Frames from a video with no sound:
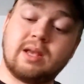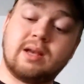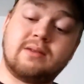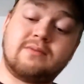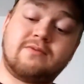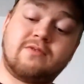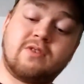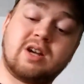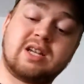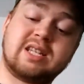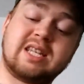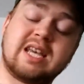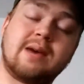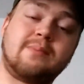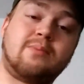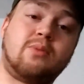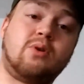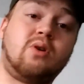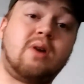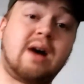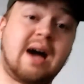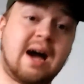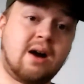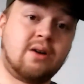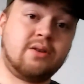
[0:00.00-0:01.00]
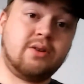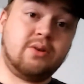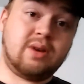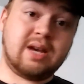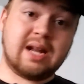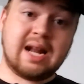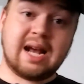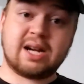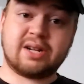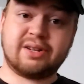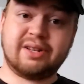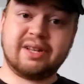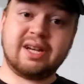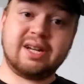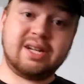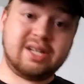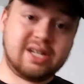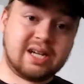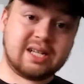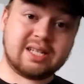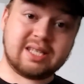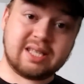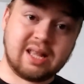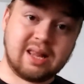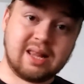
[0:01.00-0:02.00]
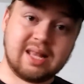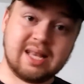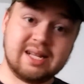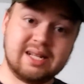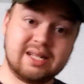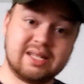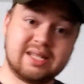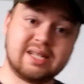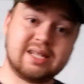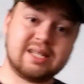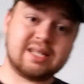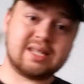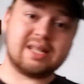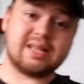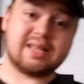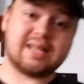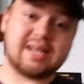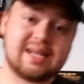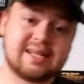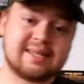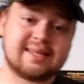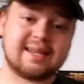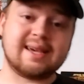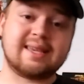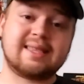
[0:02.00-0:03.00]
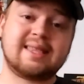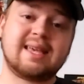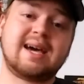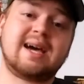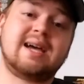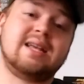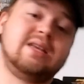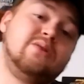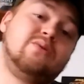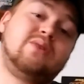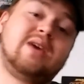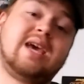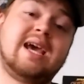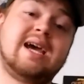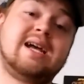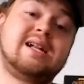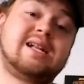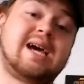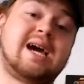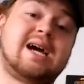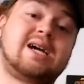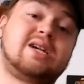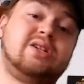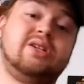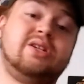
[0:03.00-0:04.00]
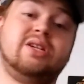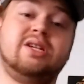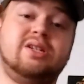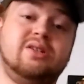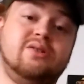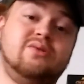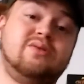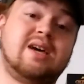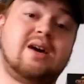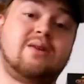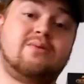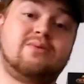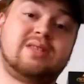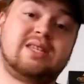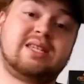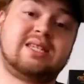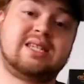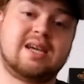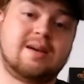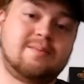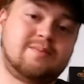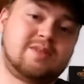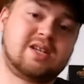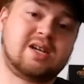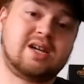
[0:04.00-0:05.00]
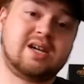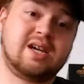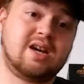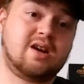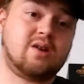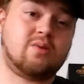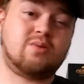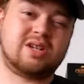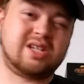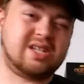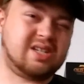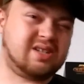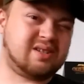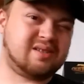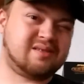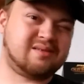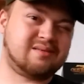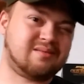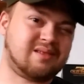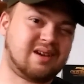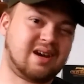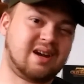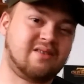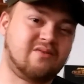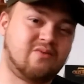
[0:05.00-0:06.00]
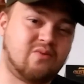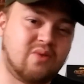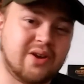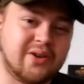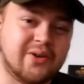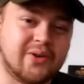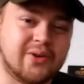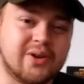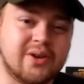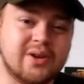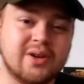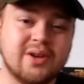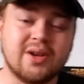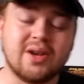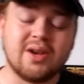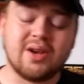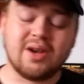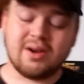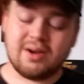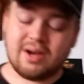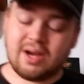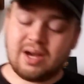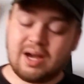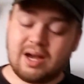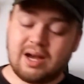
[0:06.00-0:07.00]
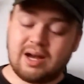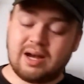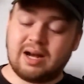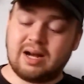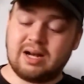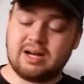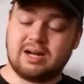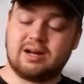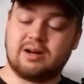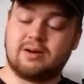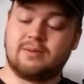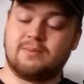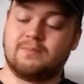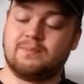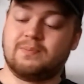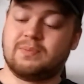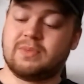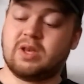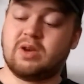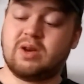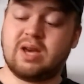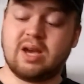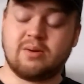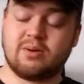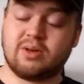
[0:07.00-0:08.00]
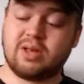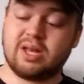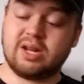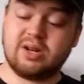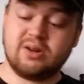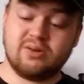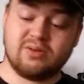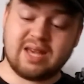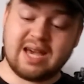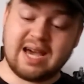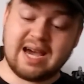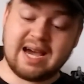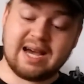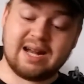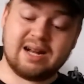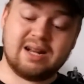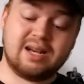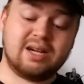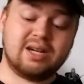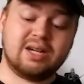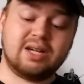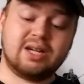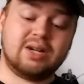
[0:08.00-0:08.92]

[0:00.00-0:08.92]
For example, how you can actually adjust the lenses and things like that. You can't actually do that with the Samsung Gear, which is kind of weird. You can't really do that.